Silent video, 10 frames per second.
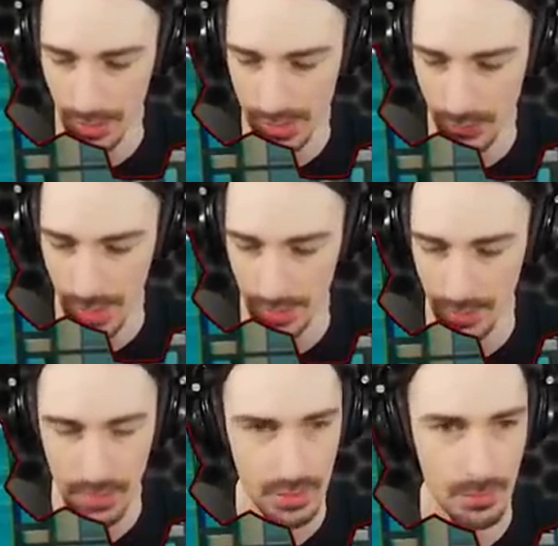That's fine.
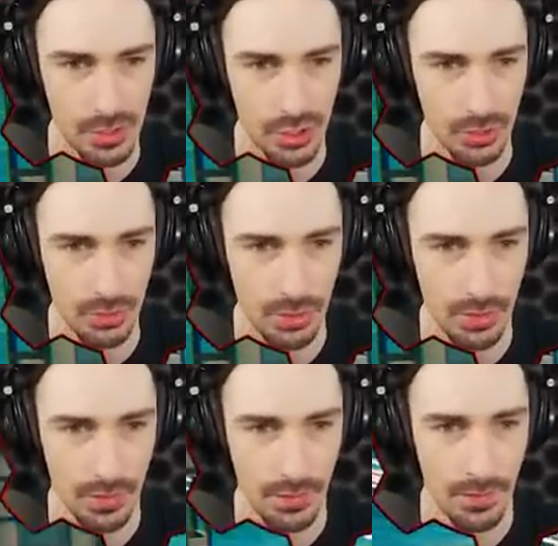Number 2.
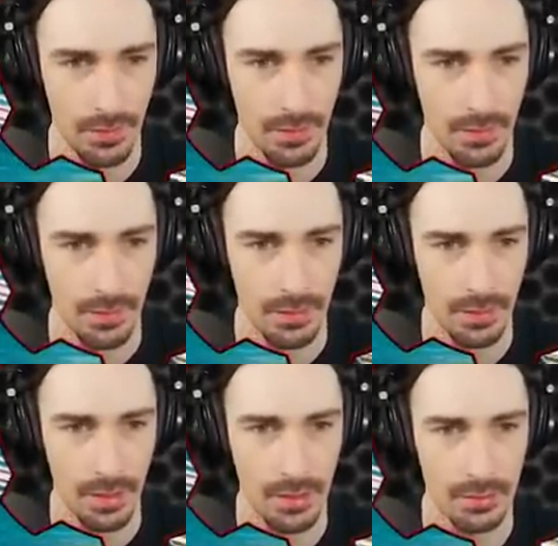
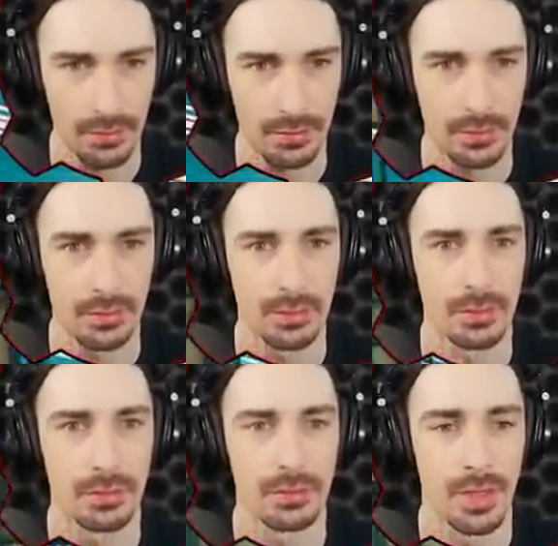Oh,
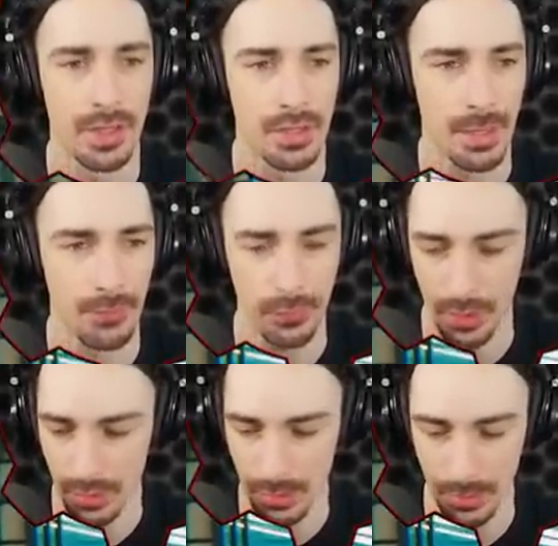right into my
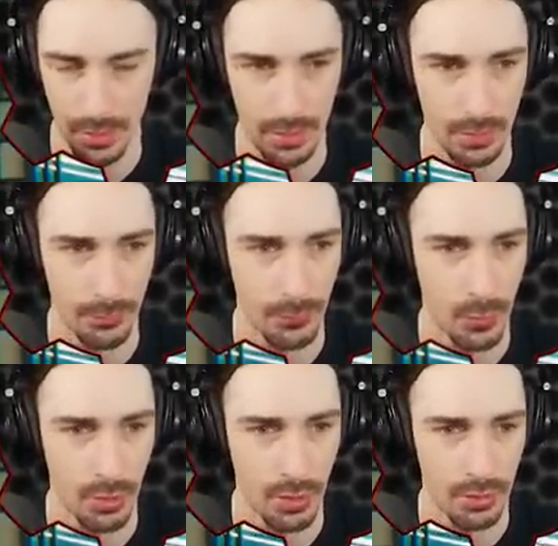front. Number
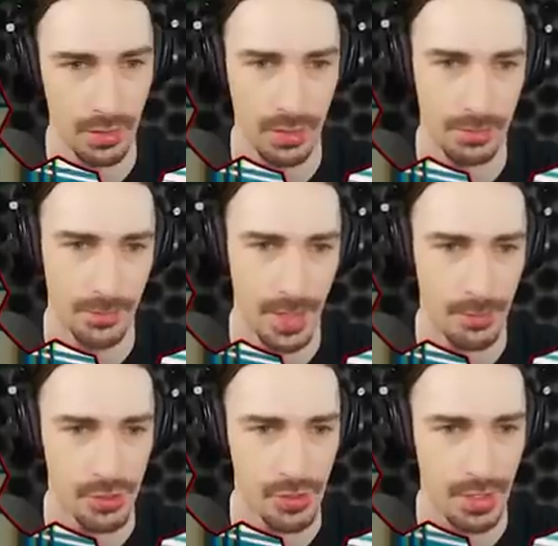4. No, I
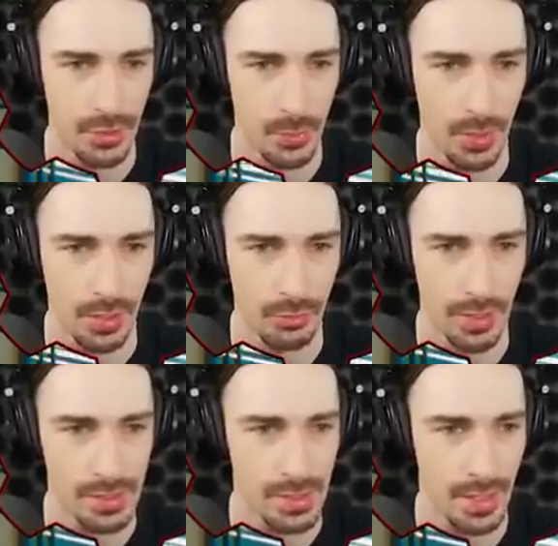was trying to do the one on the
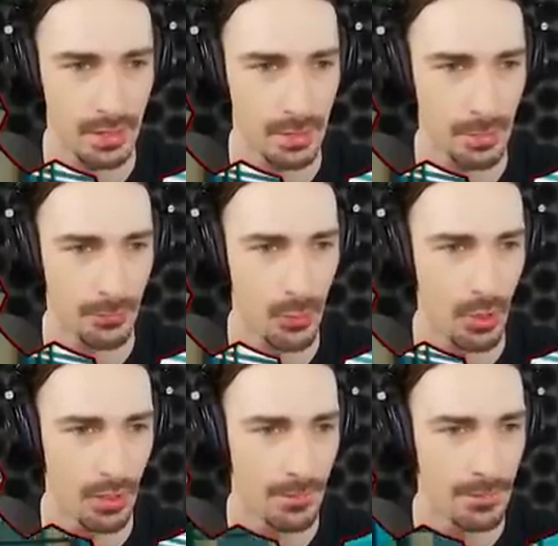right side. Number
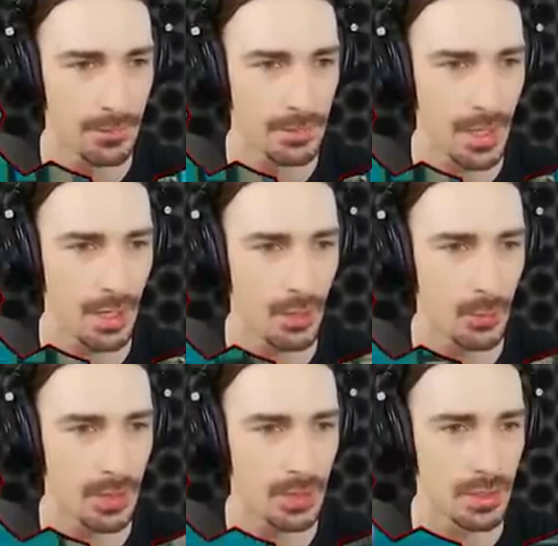4. There
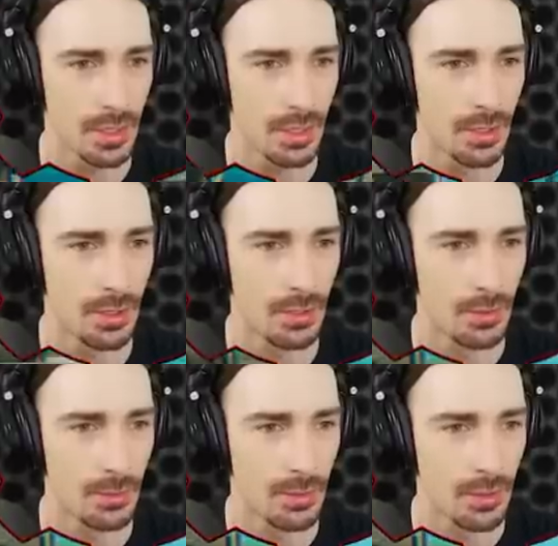we
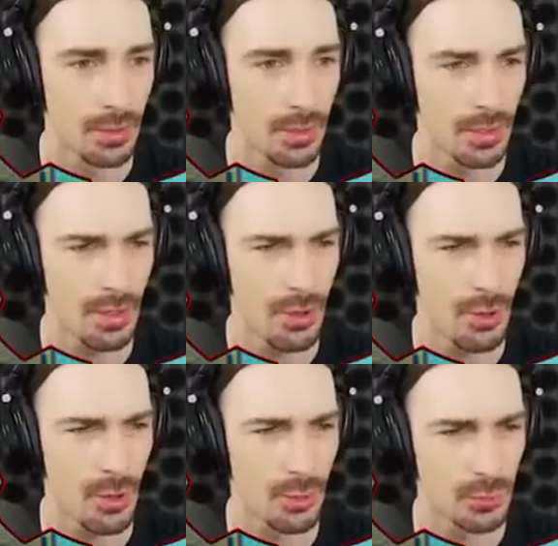go.
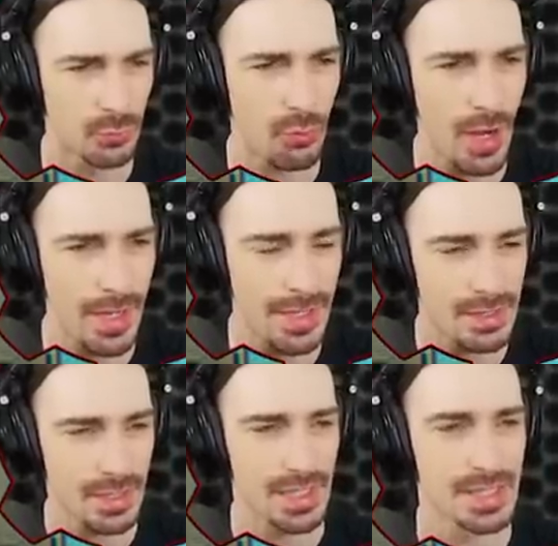Oh, right
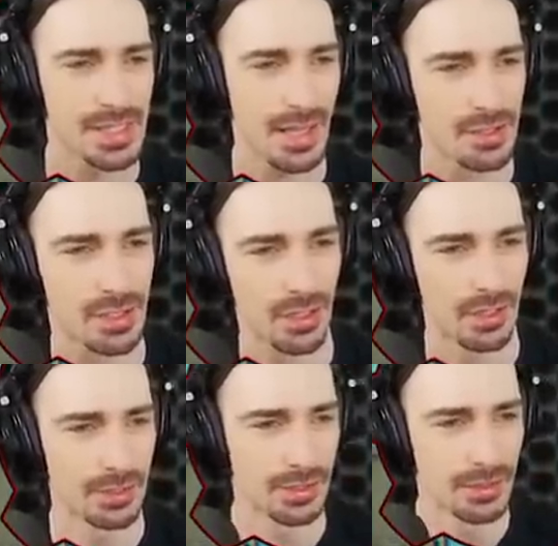into the
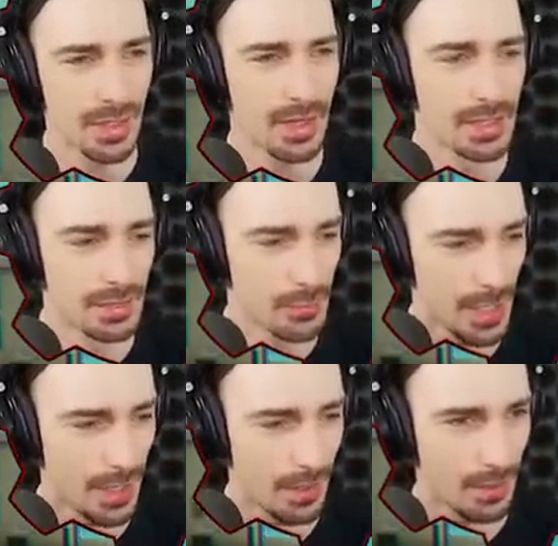center. Gotta love that.